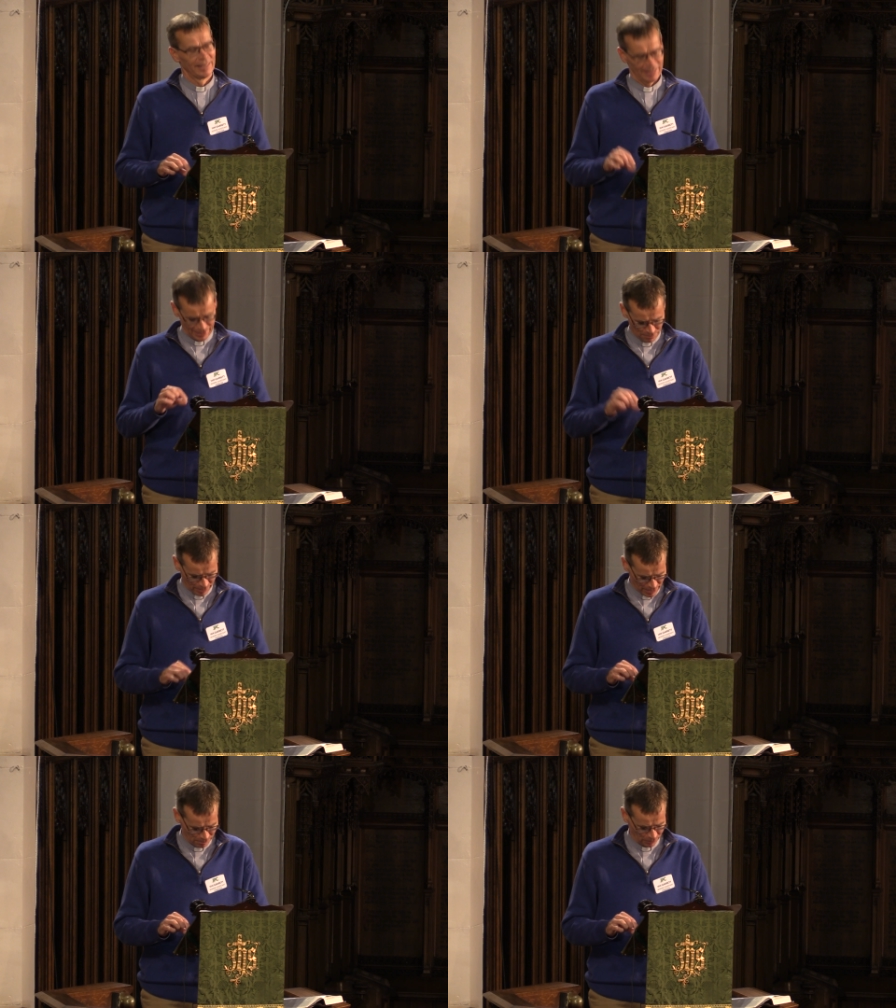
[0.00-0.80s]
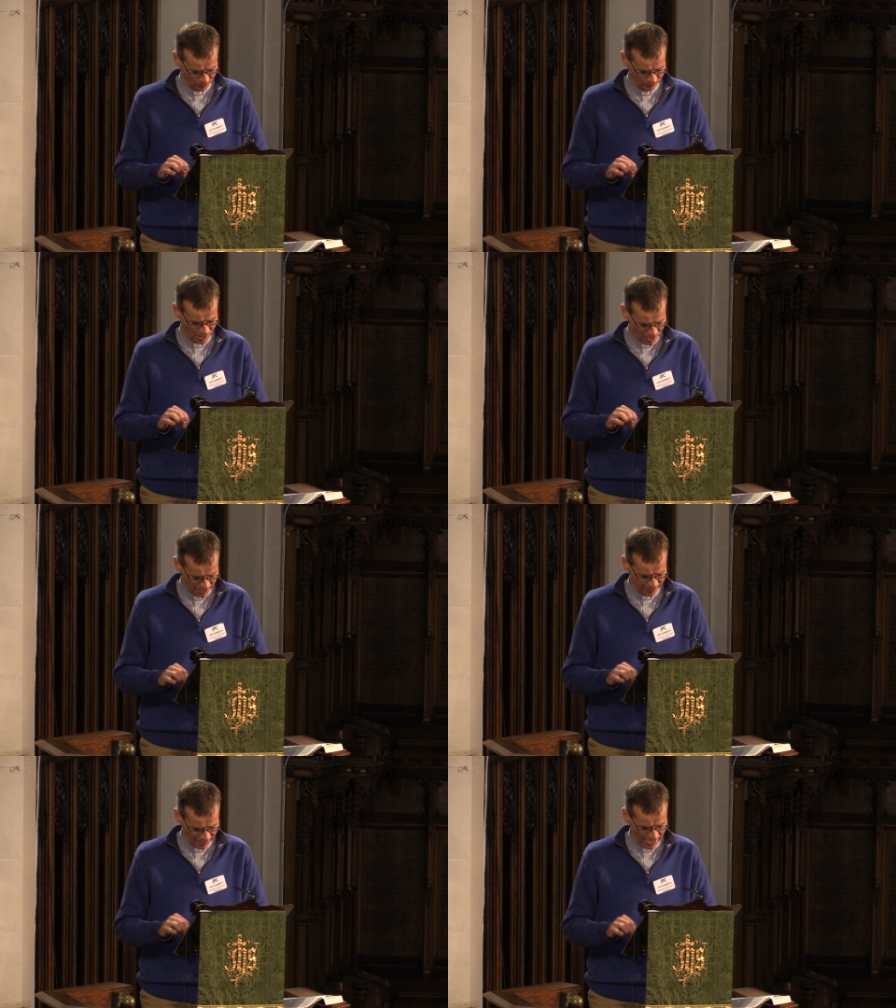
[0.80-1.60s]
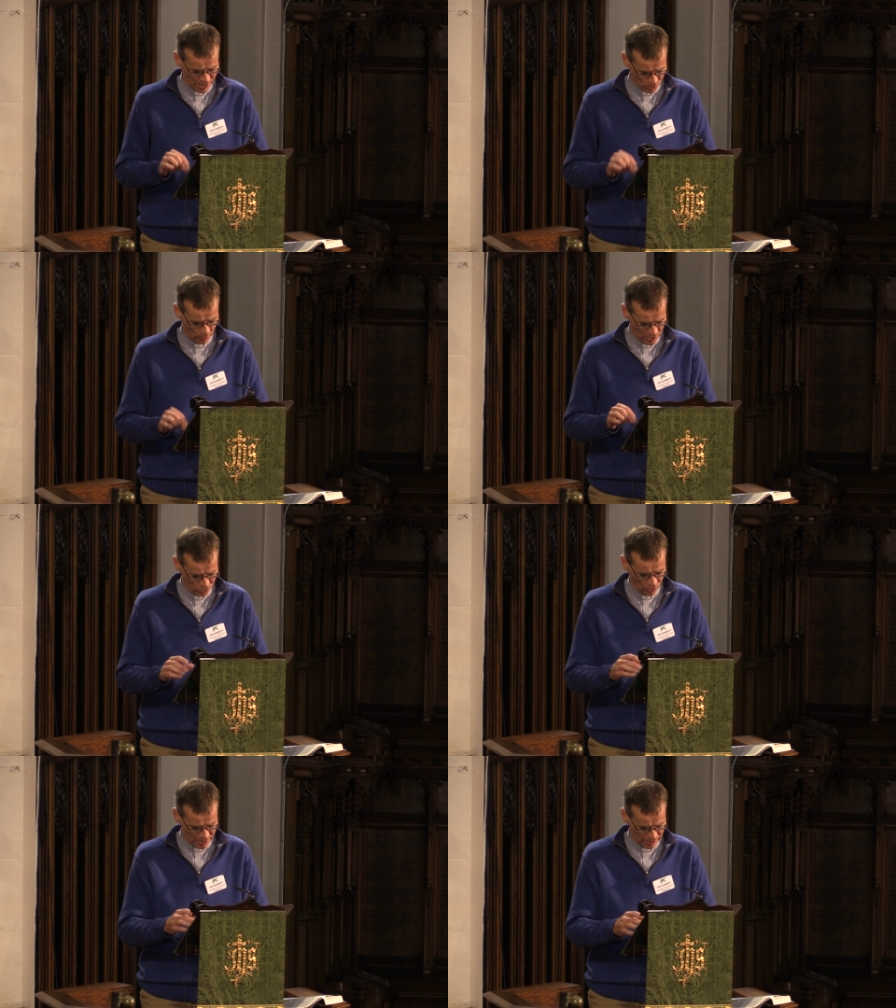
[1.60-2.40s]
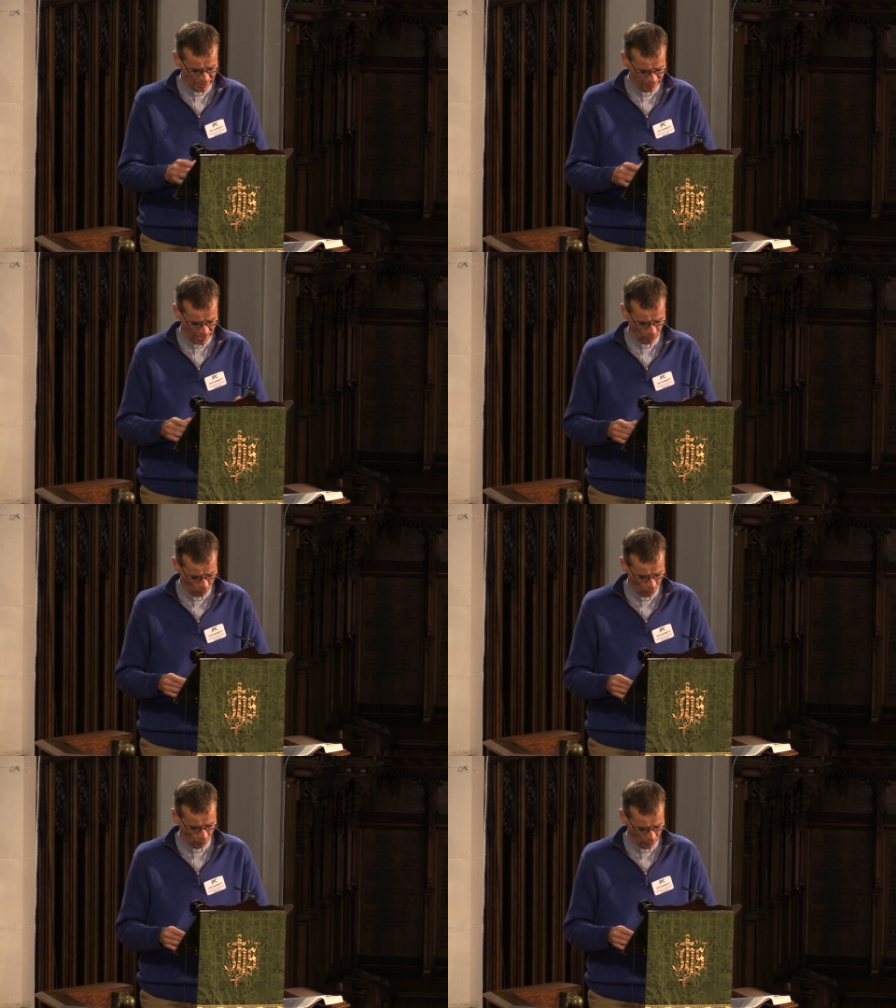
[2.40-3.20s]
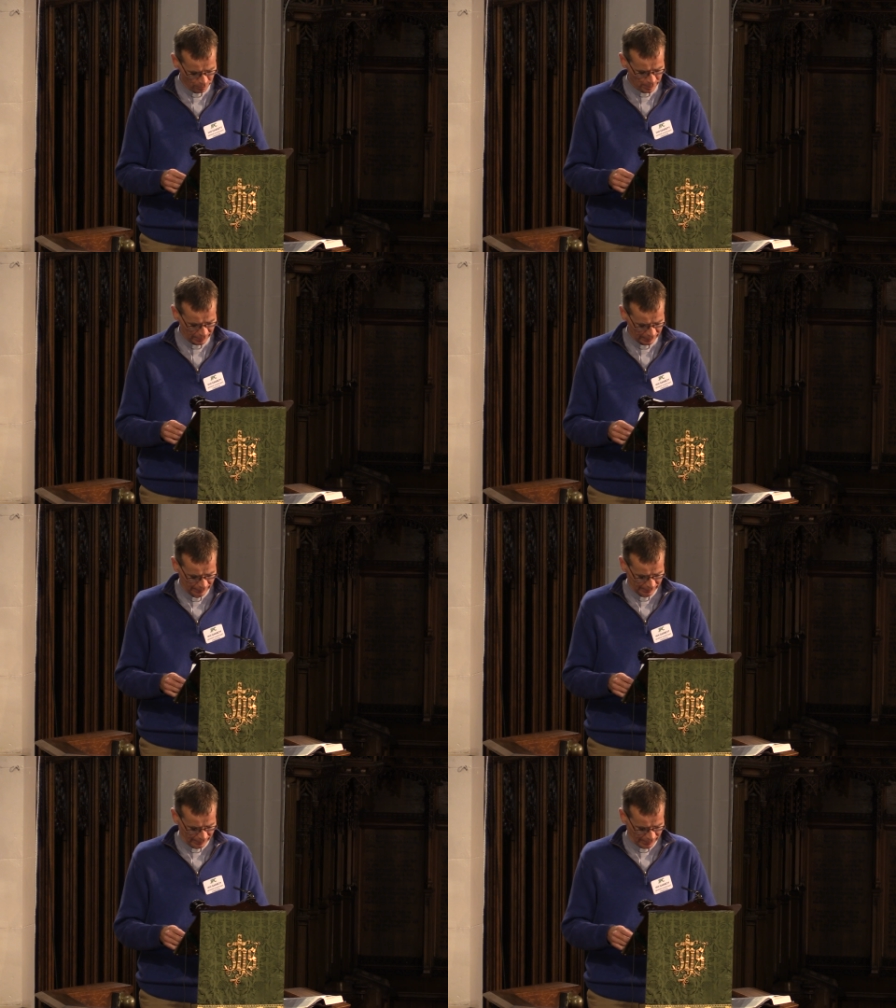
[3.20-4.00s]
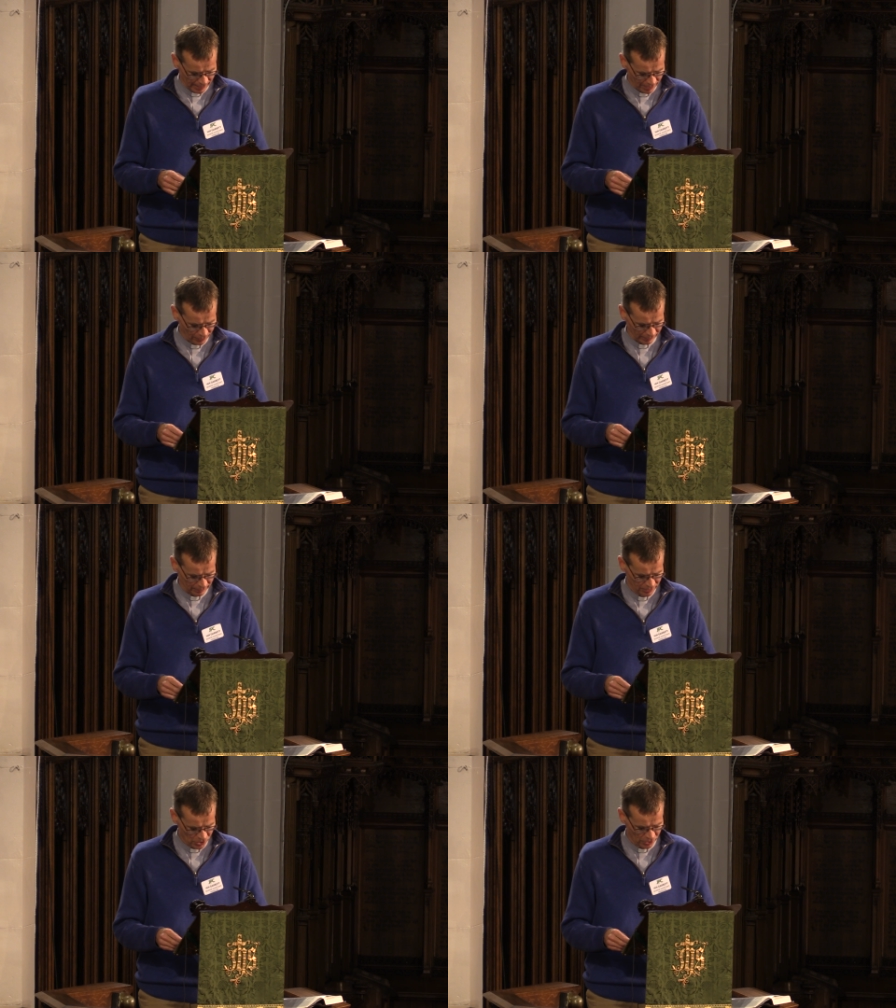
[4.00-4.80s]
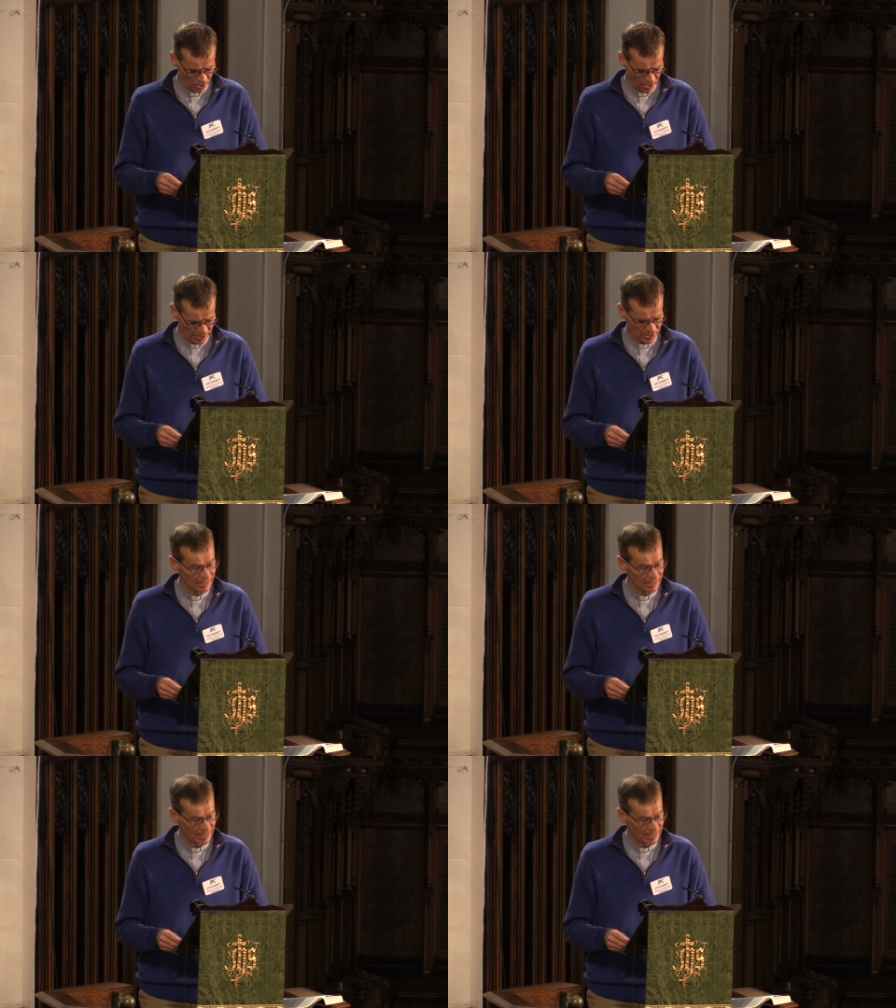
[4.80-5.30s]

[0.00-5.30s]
in people either as we try to live out what we've been hearing tonight.